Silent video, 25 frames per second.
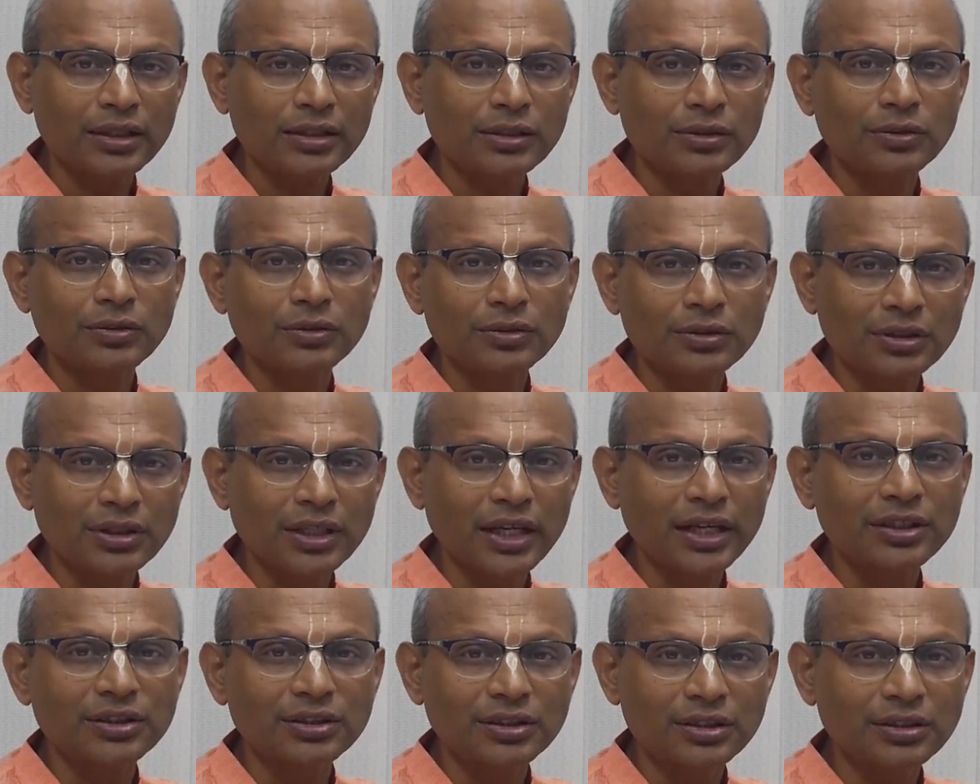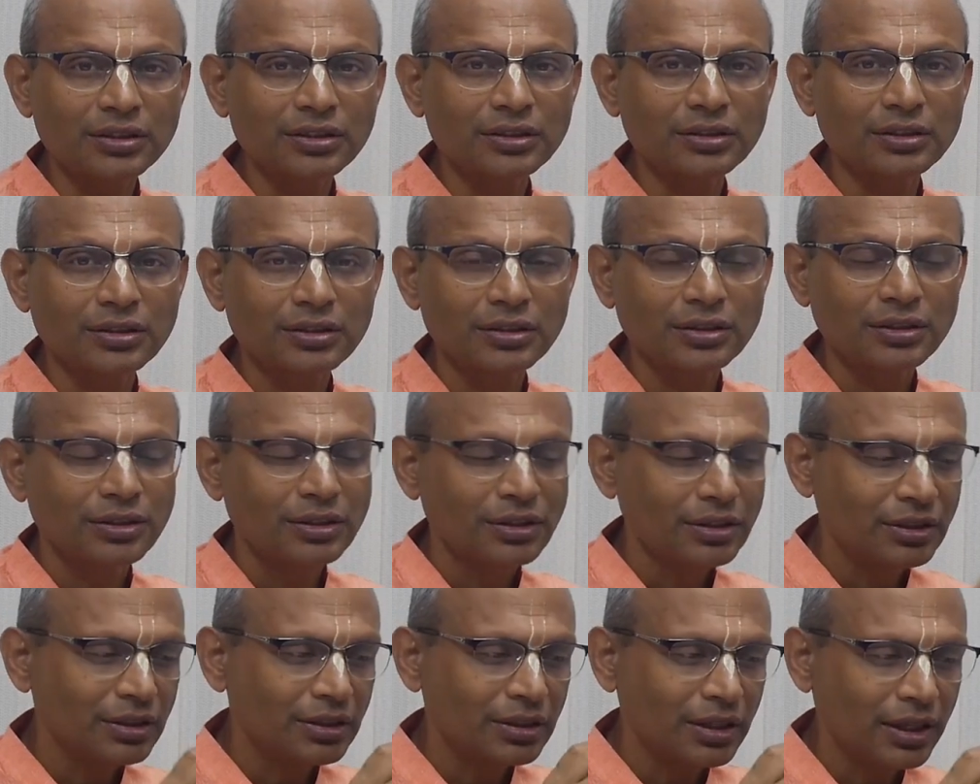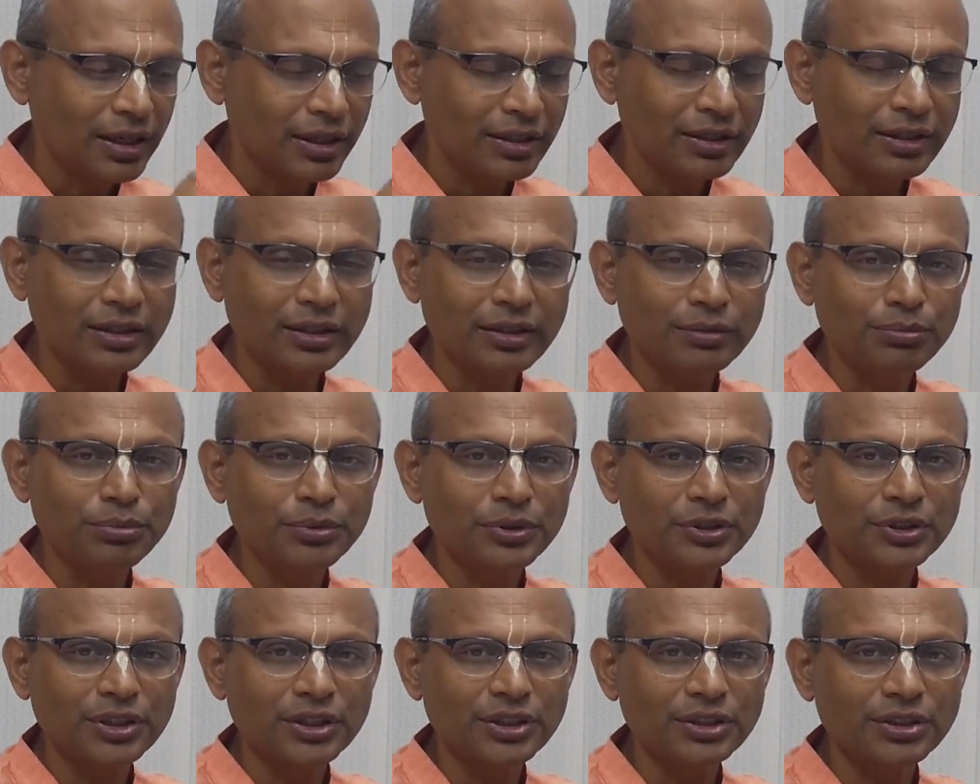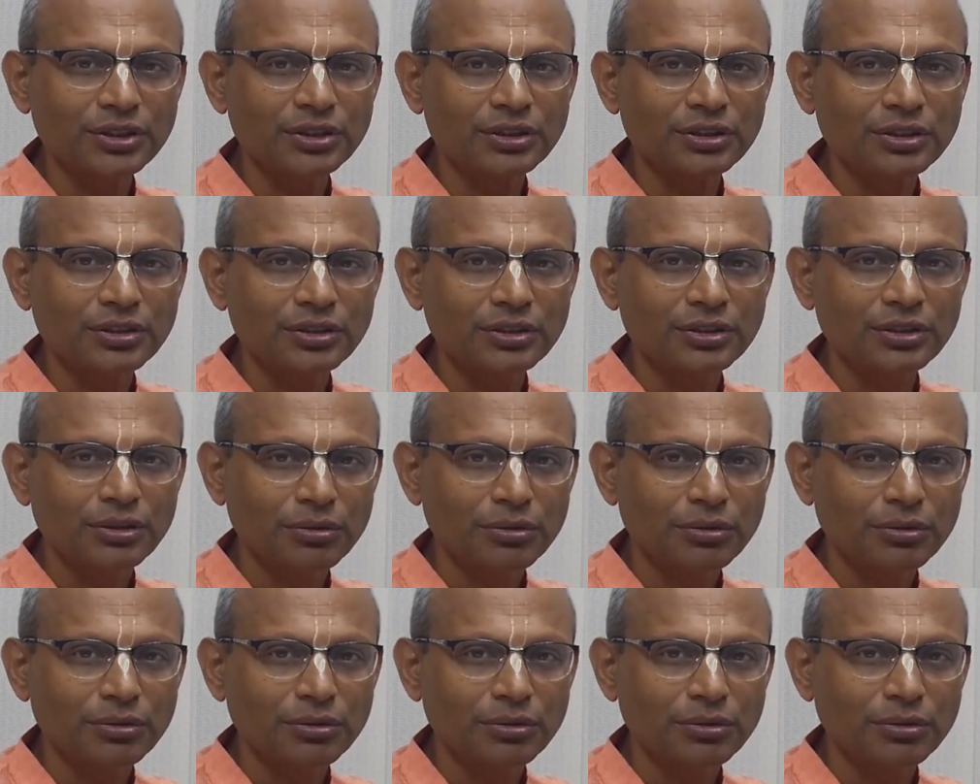grown rices, 100 pieces,